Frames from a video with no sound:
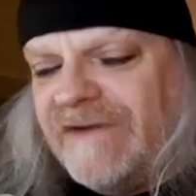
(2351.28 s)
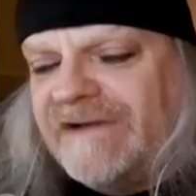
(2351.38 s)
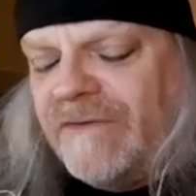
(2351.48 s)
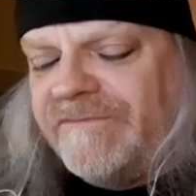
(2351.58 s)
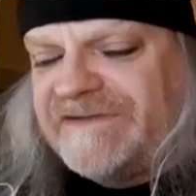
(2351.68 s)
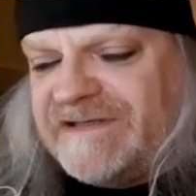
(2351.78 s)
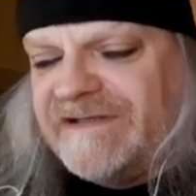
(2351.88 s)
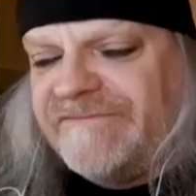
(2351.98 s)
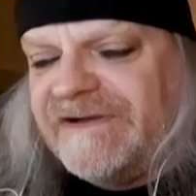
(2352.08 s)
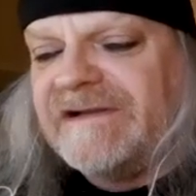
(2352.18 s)
obviously
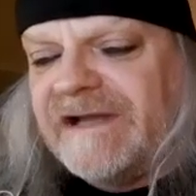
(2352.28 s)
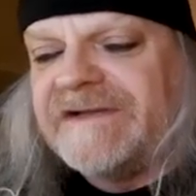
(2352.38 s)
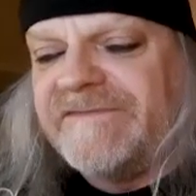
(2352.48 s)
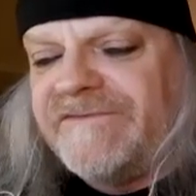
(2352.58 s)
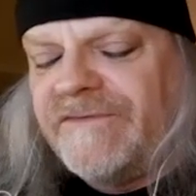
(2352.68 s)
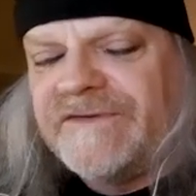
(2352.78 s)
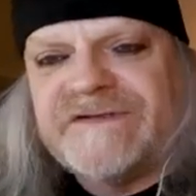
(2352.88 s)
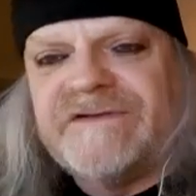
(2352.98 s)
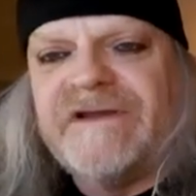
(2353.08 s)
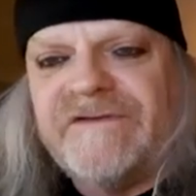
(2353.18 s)
really like the
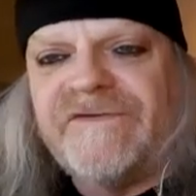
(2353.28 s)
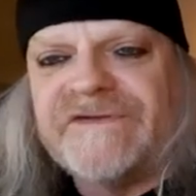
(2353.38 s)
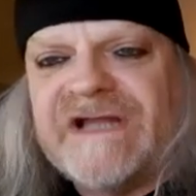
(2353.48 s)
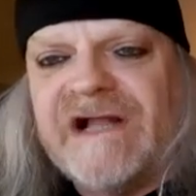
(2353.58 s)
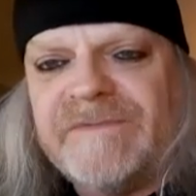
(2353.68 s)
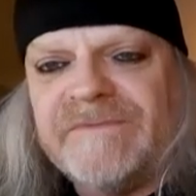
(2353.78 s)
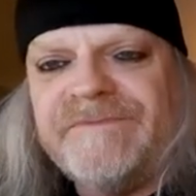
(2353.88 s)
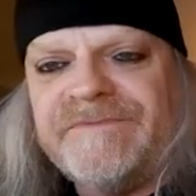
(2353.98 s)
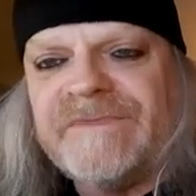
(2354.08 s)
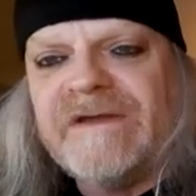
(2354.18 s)
first album,
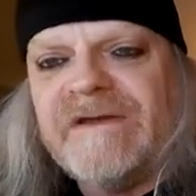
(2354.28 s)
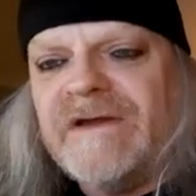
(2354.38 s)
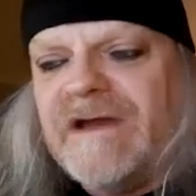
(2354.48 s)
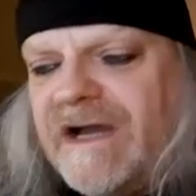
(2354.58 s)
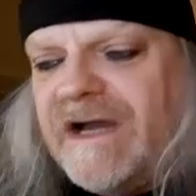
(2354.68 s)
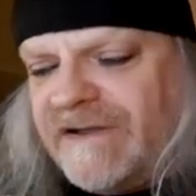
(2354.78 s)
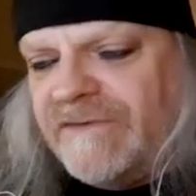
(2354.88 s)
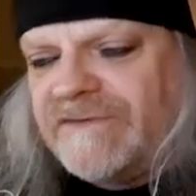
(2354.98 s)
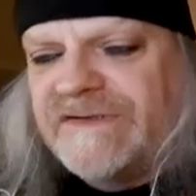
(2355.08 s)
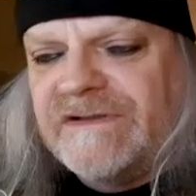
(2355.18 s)
and I
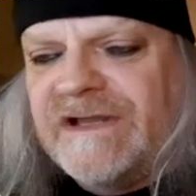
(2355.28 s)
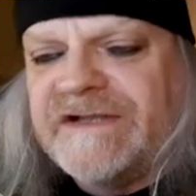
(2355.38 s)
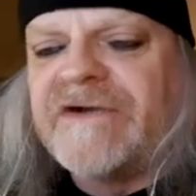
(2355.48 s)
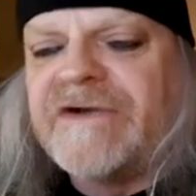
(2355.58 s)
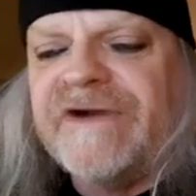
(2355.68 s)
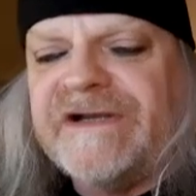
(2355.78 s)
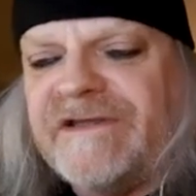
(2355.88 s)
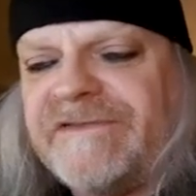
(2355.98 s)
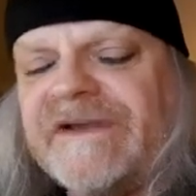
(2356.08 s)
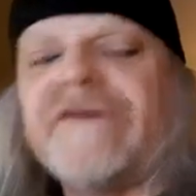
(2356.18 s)
also like Grin. I
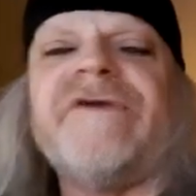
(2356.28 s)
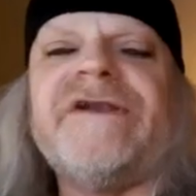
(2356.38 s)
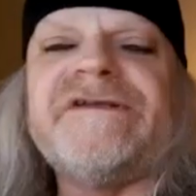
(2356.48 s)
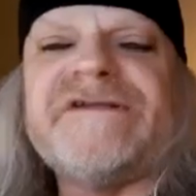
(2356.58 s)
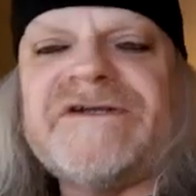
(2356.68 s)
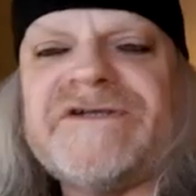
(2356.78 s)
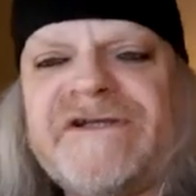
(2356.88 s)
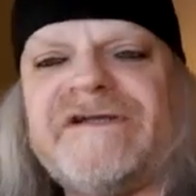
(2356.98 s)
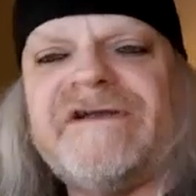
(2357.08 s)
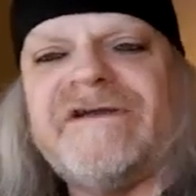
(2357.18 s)
think Grin is
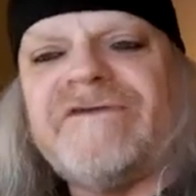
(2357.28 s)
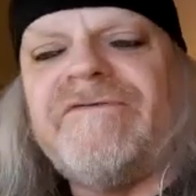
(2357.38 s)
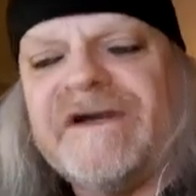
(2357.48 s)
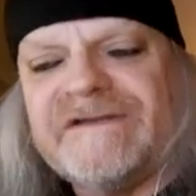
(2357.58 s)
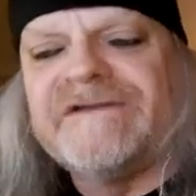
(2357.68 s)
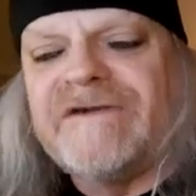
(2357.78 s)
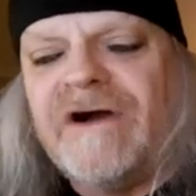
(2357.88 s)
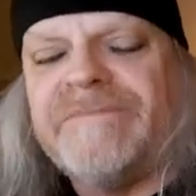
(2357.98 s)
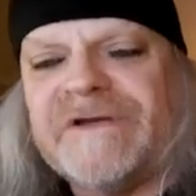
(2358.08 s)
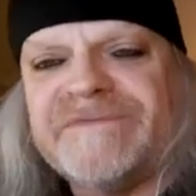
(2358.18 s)
actually quite an
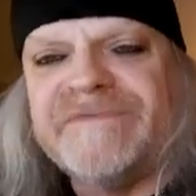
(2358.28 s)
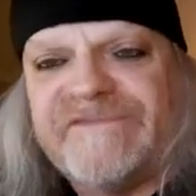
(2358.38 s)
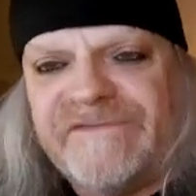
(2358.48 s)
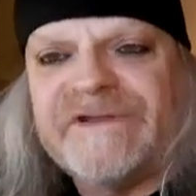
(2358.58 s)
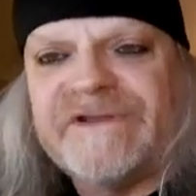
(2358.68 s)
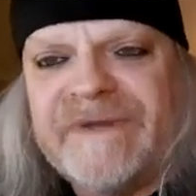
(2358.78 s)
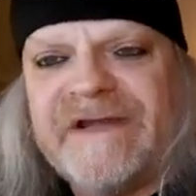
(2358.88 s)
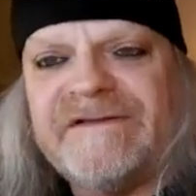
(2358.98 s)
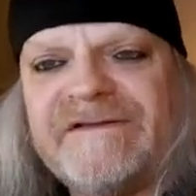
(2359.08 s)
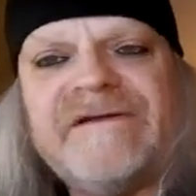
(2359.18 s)
accomplishment for that
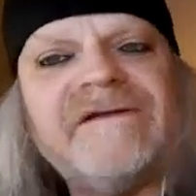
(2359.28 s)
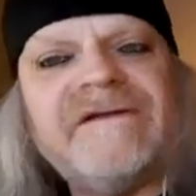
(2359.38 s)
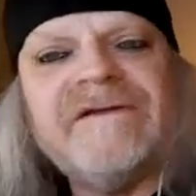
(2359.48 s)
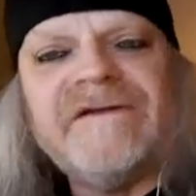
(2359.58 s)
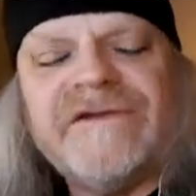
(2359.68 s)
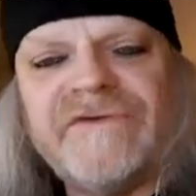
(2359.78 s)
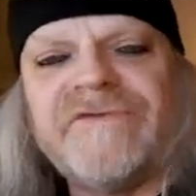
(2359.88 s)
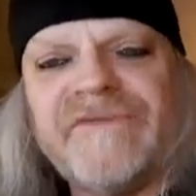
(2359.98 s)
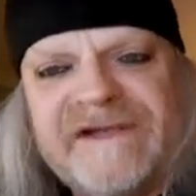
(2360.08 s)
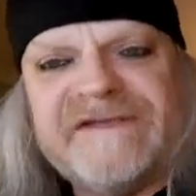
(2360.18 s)
band. You could
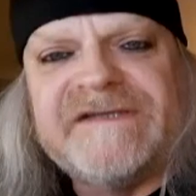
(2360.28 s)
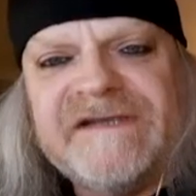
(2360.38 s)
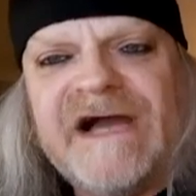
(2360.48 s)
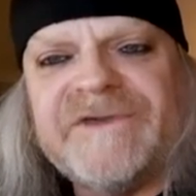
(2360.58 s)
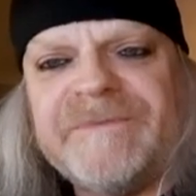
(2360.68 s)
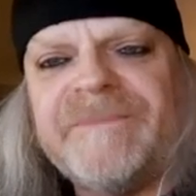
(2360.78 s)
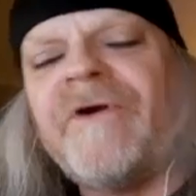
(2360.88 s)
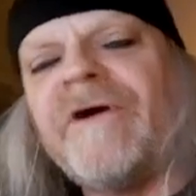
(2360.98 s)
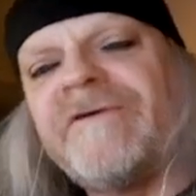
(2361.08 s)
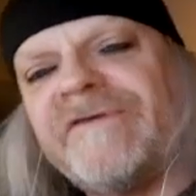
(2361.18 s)
really see how they
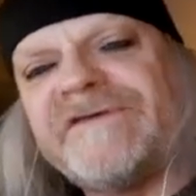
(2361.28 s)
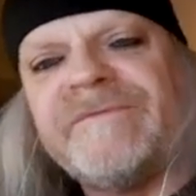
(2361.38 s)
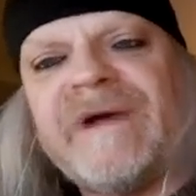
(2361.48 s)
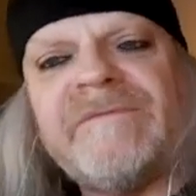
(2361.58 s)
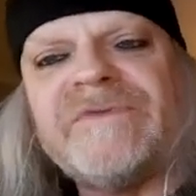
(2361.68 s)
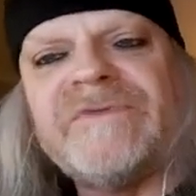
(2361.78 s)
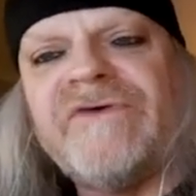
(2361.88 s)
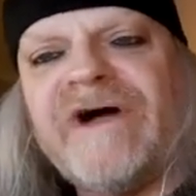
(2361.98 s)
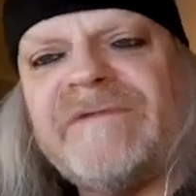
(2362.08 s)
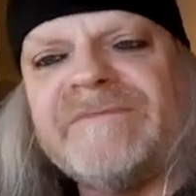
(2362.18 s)
progress from album to
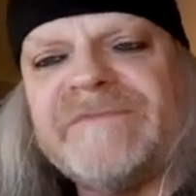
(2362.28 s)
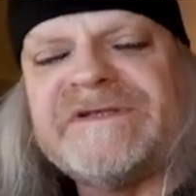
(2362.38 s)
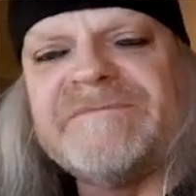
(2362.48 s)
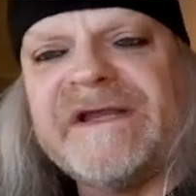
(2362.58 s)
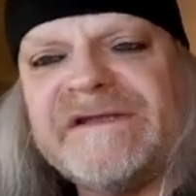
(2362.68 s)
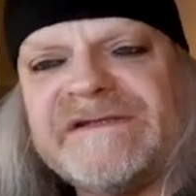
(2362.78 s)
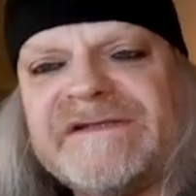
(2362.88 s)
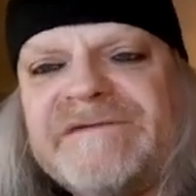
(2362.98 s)
album. It's amazing.